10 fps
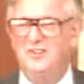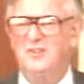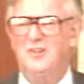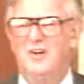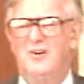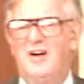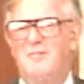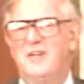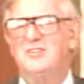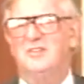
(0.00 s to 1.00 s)
or so ago, I
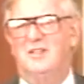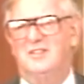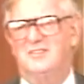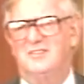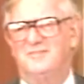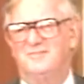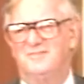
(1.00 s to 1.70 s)
mentioned this.